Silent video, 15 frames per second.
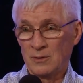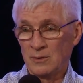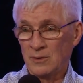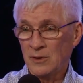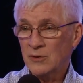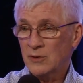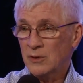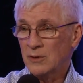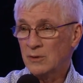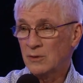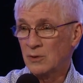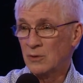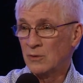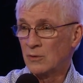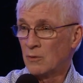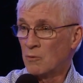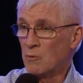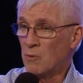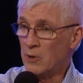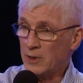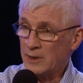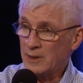to listen to the
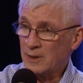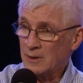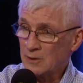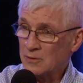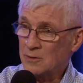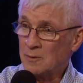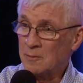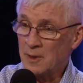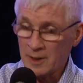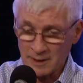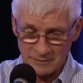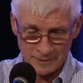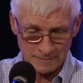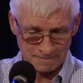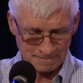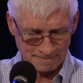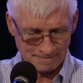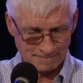warnings from heaven.